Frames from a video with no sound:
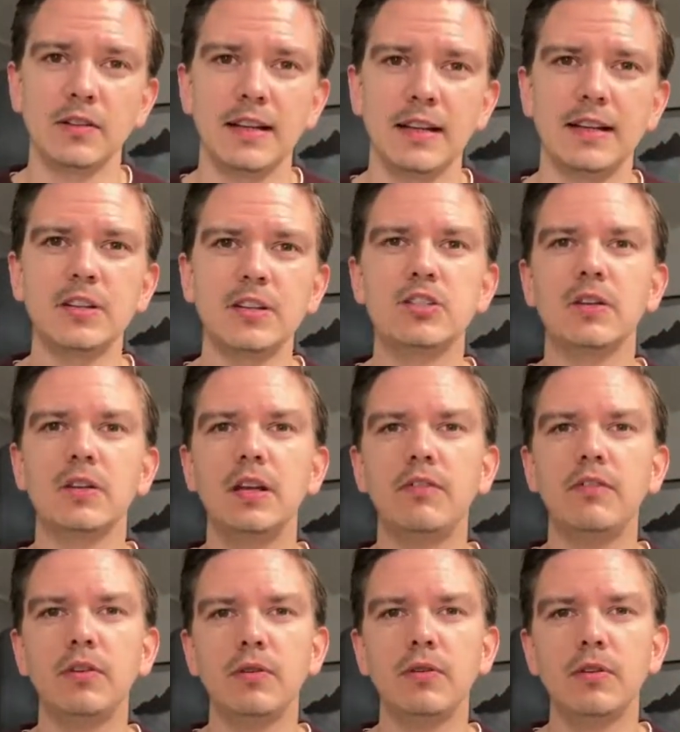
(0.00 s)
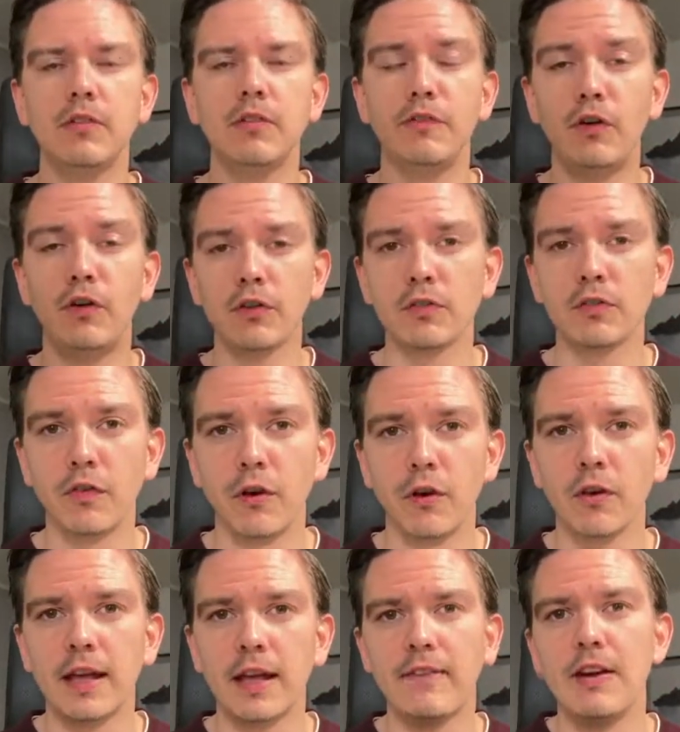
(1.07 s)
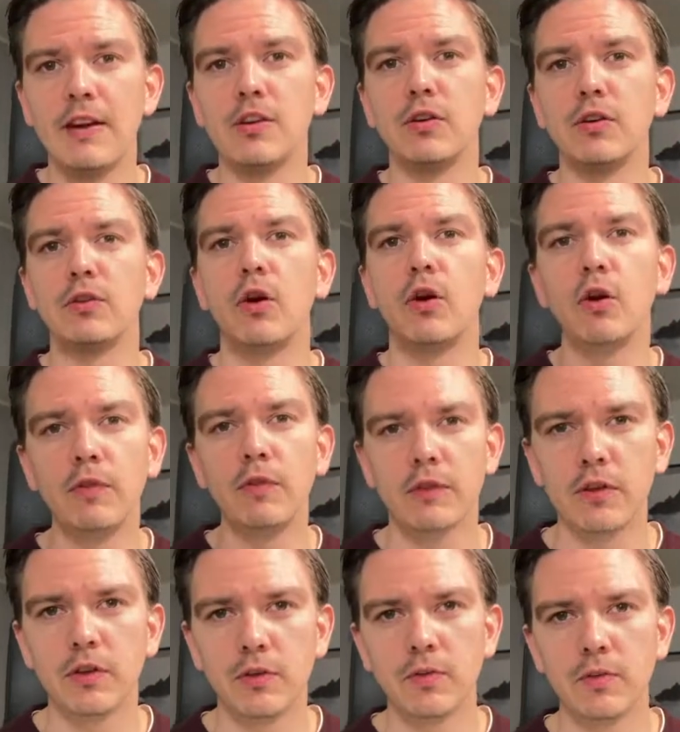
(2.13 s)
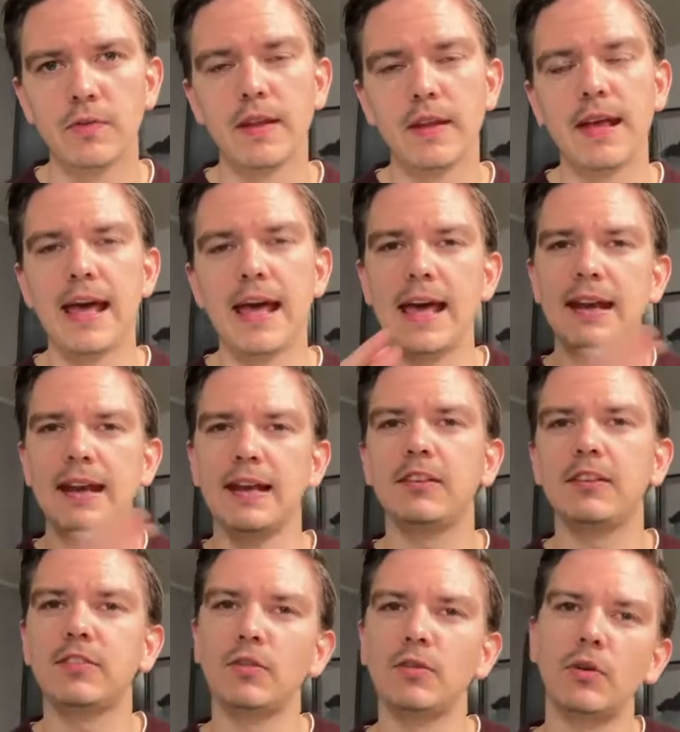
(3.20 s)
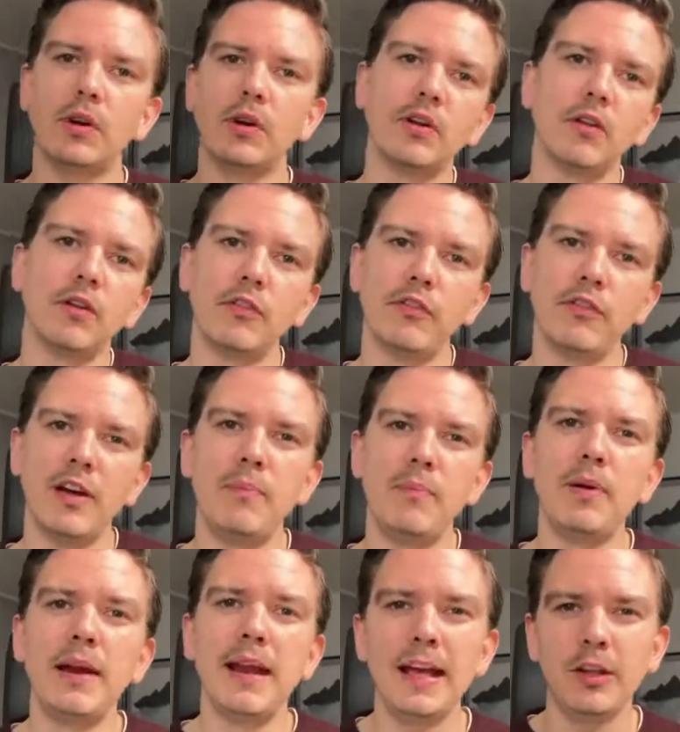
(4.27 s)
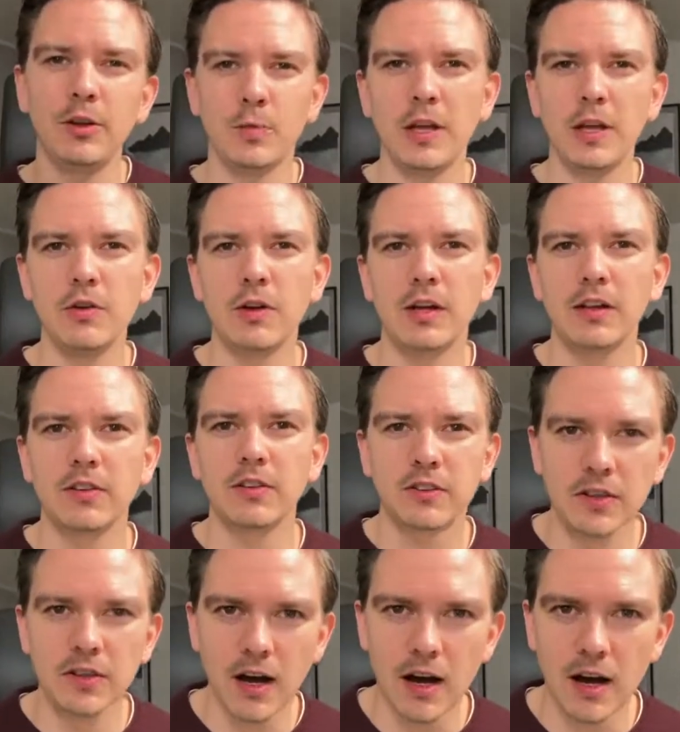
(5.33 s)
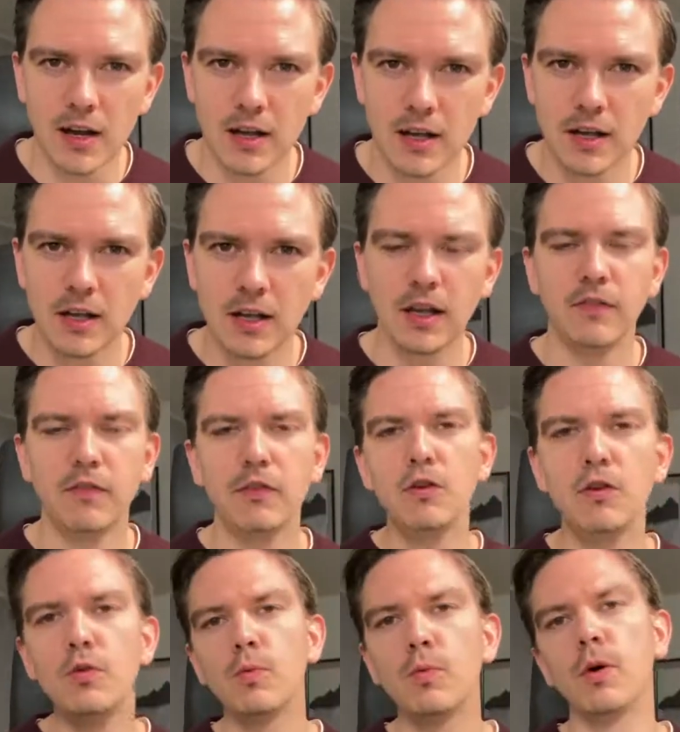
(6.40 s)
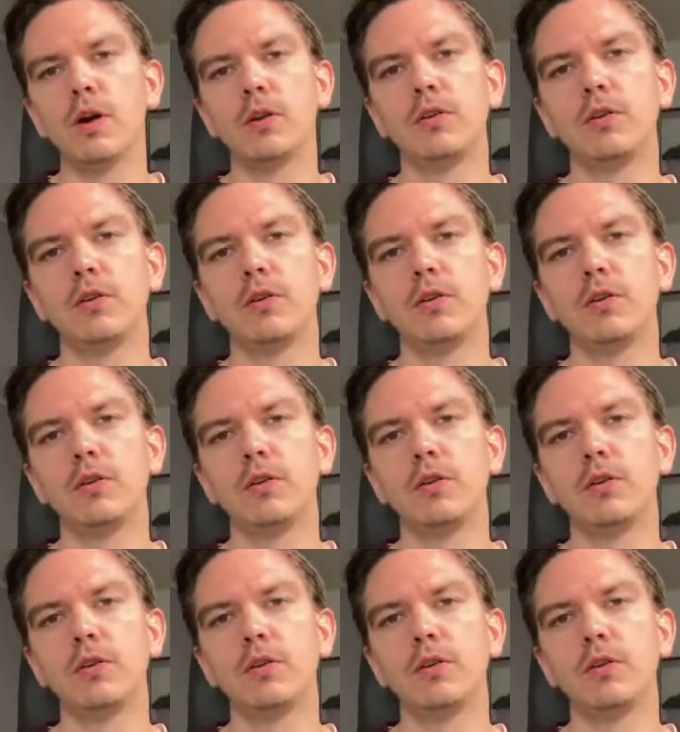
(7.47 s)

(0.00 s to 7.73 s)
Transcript: And this should give you, first of all, a very good overview and a sort of a place where you can start if you want to